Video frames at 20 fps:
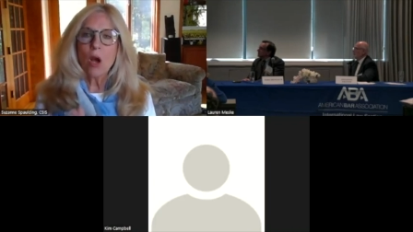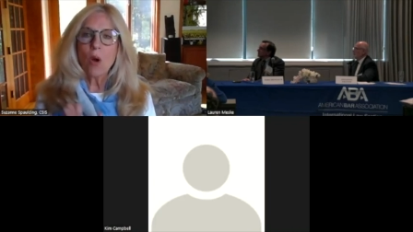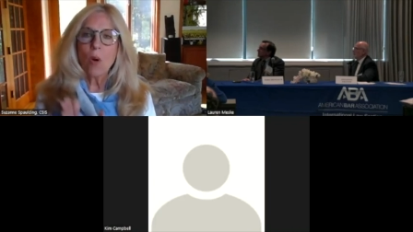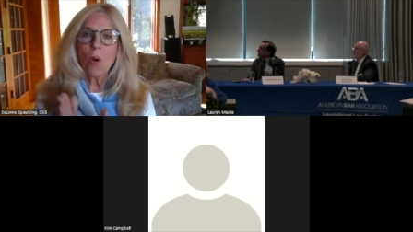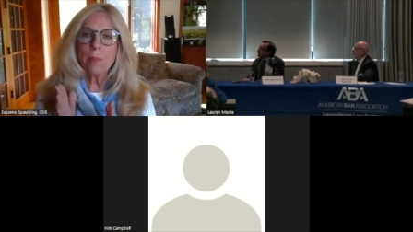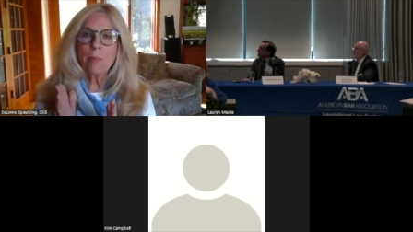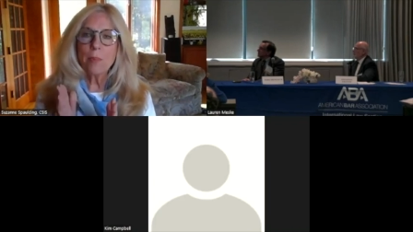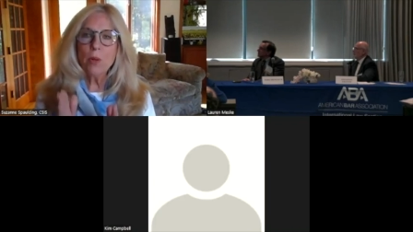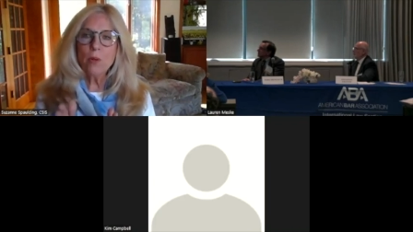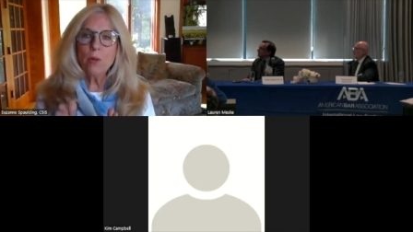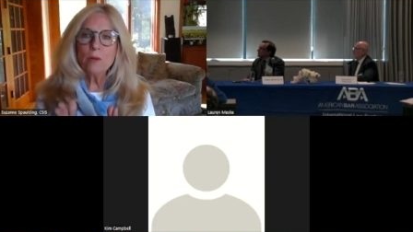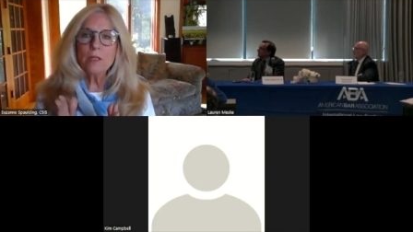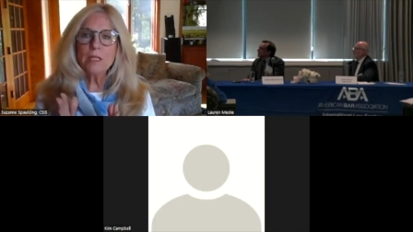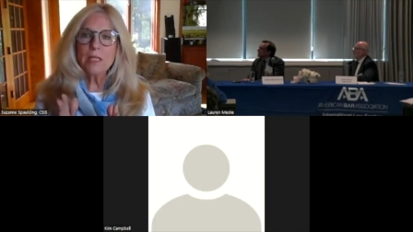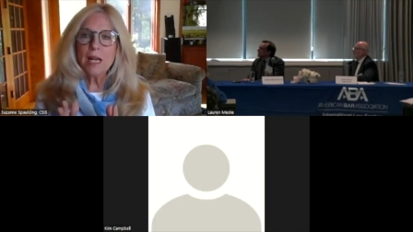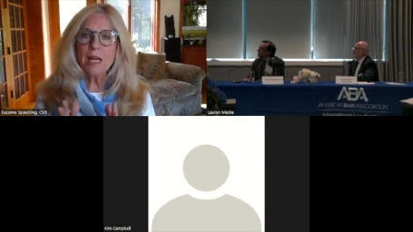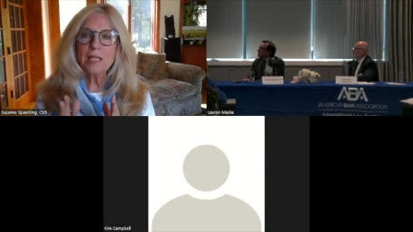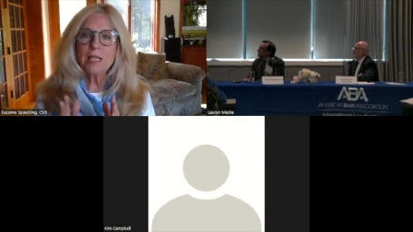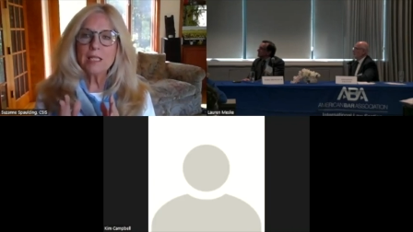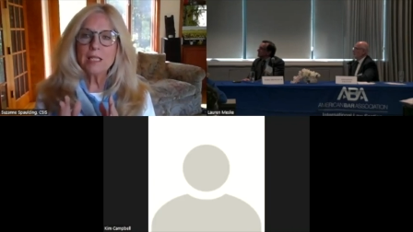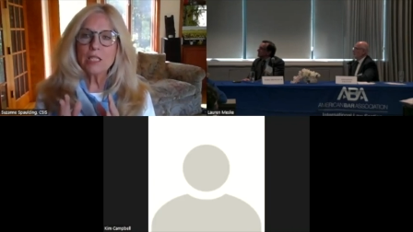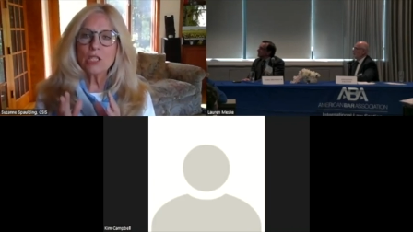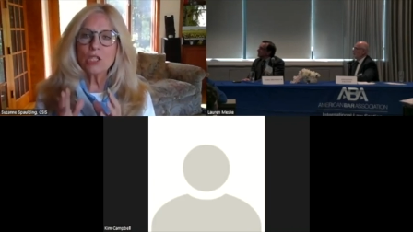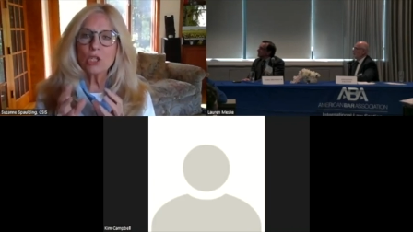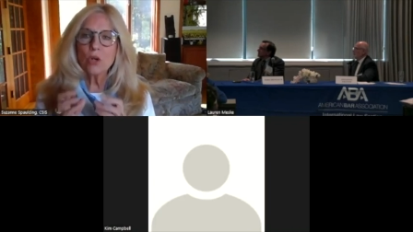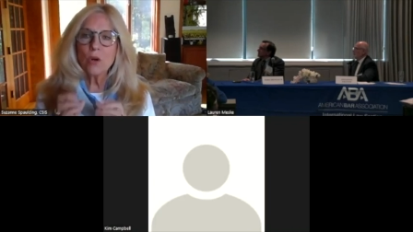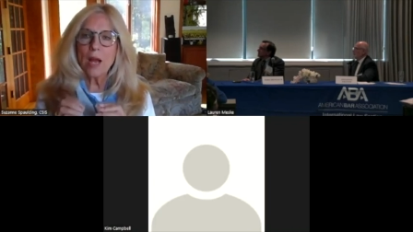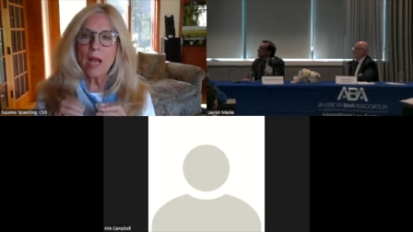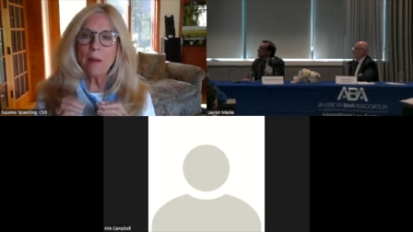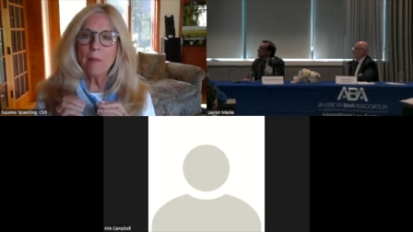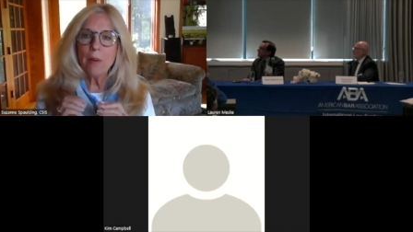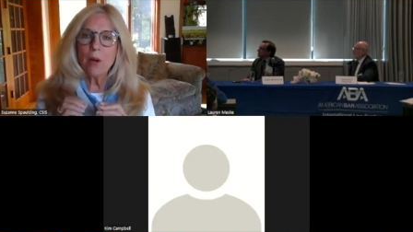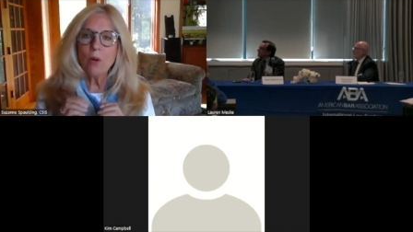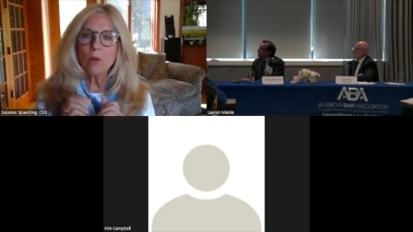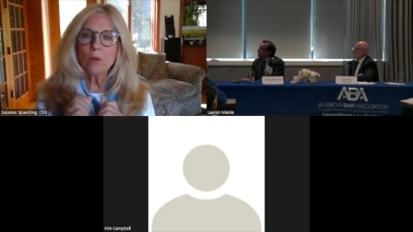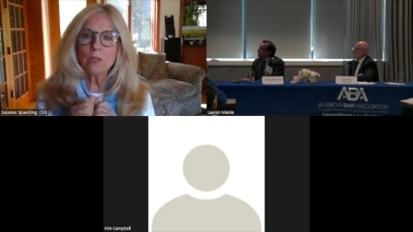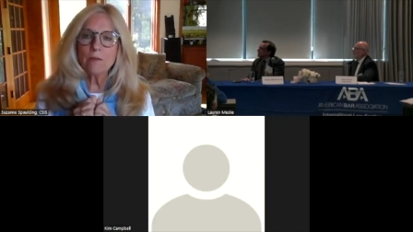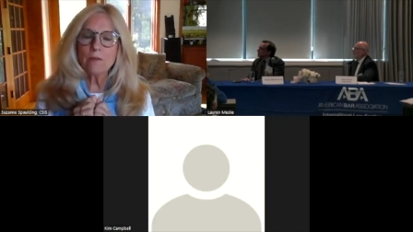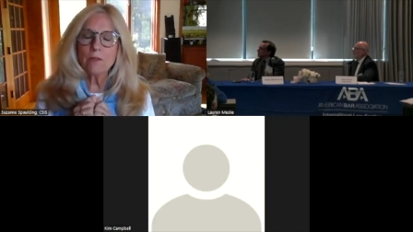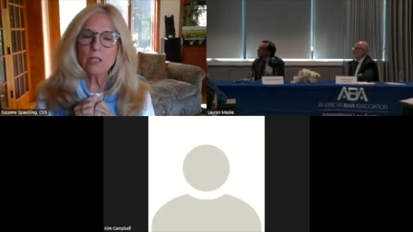What Putin does is to grab
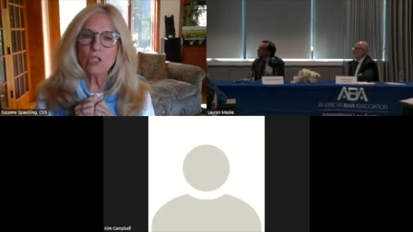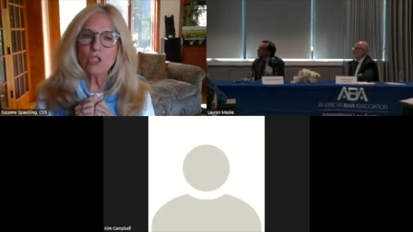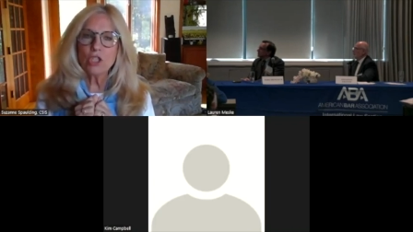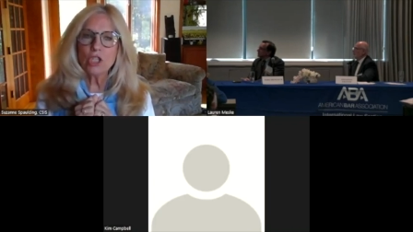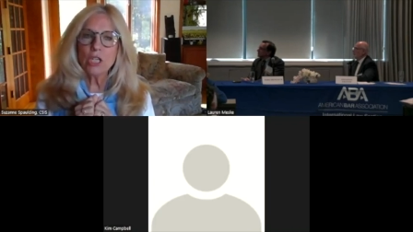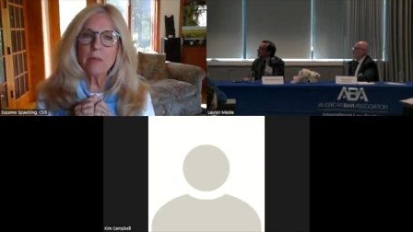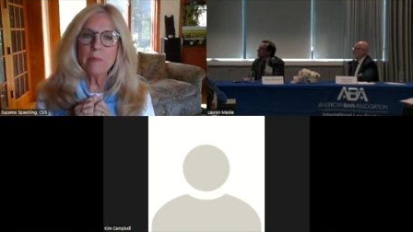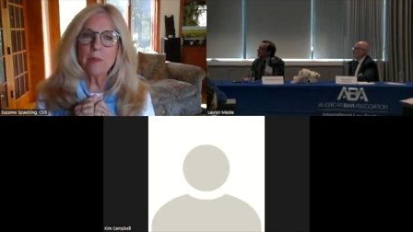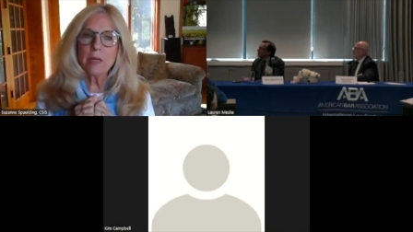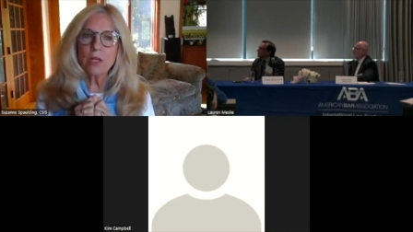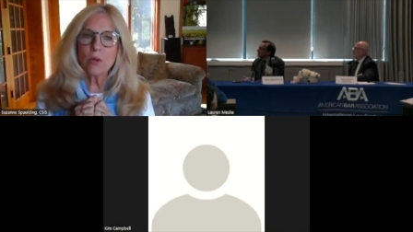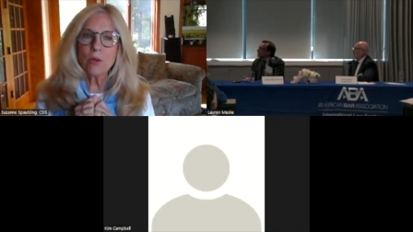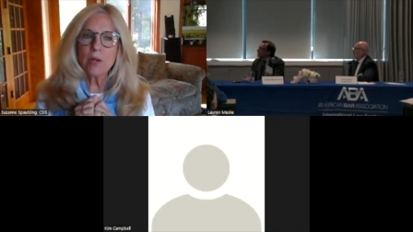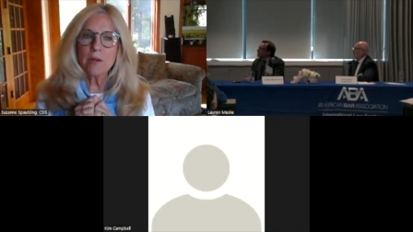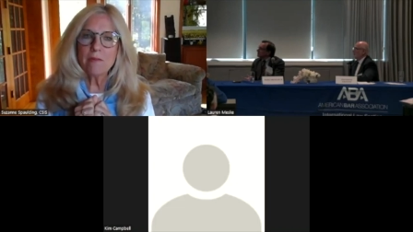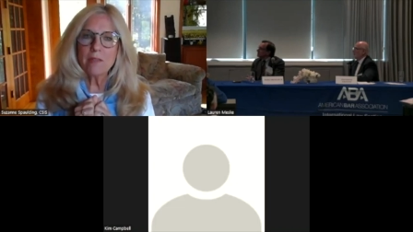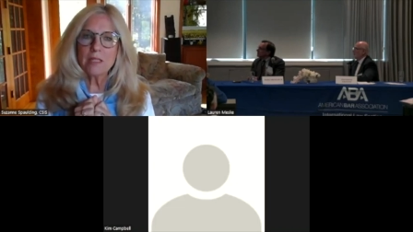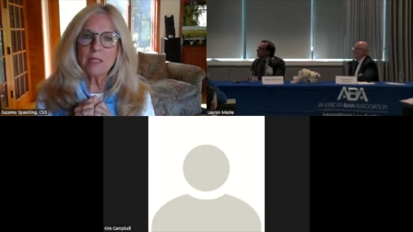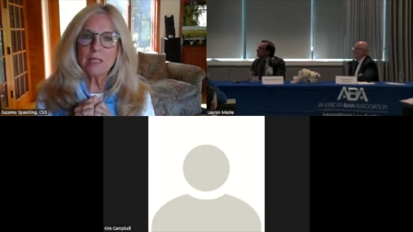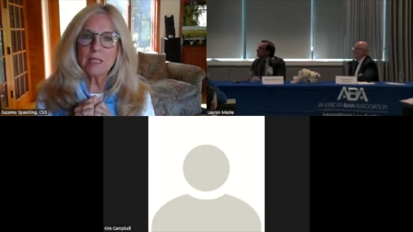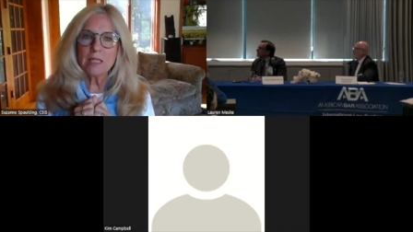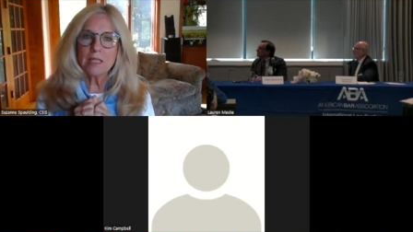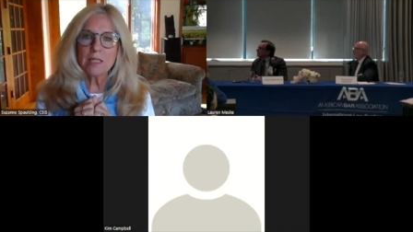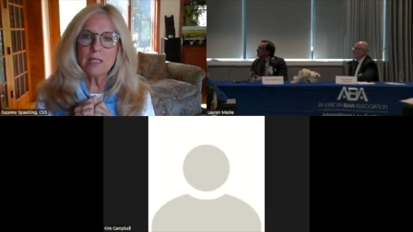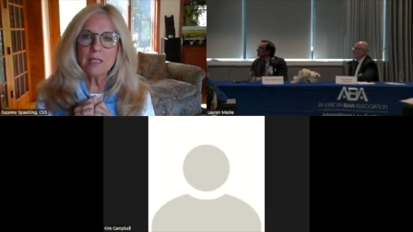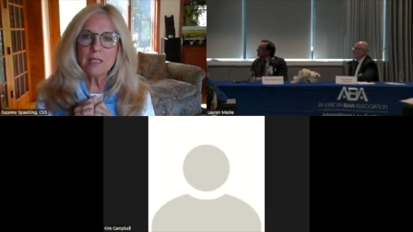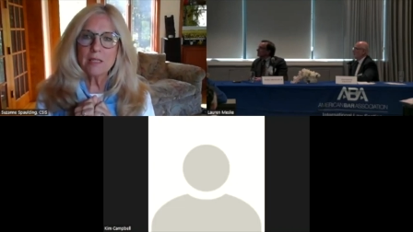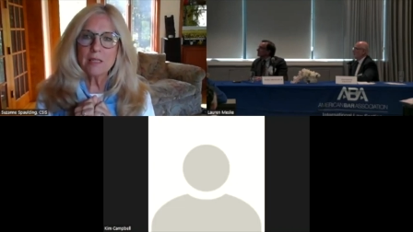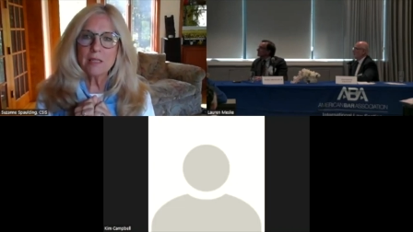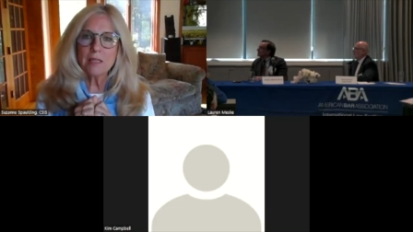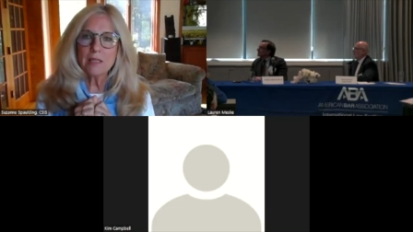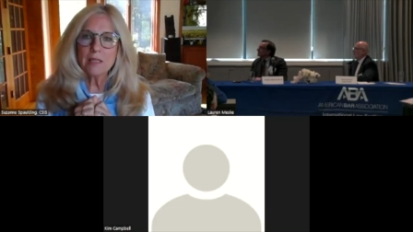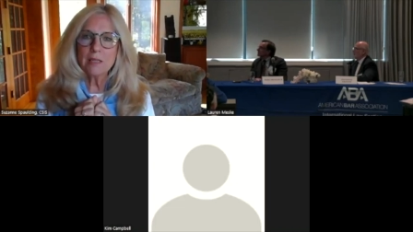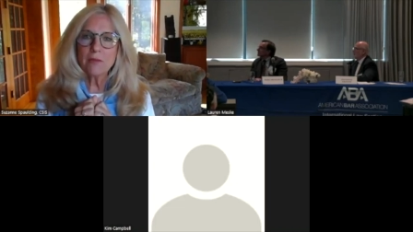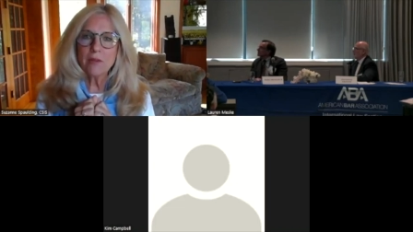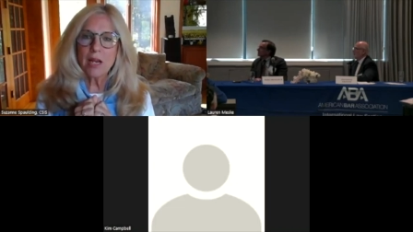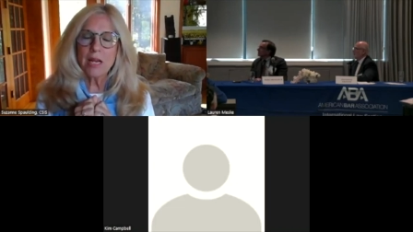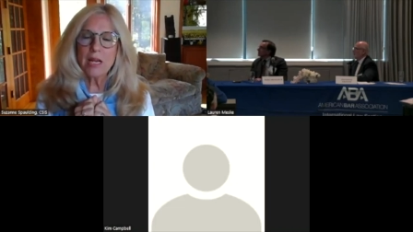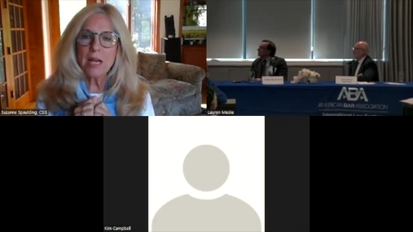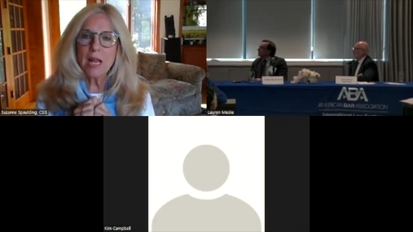hold of legitimate grievances,
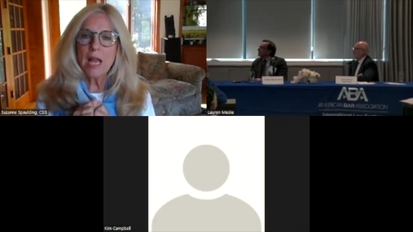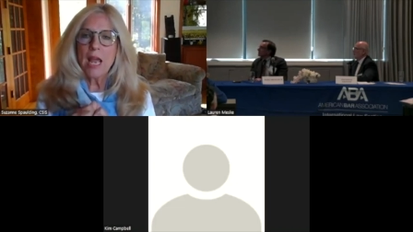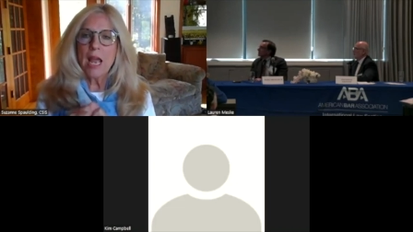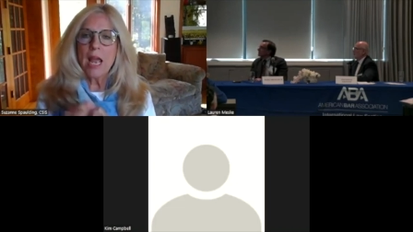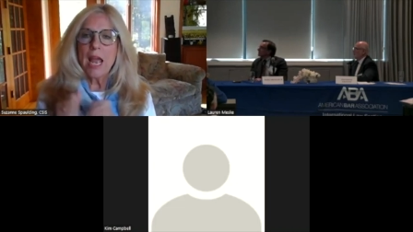right,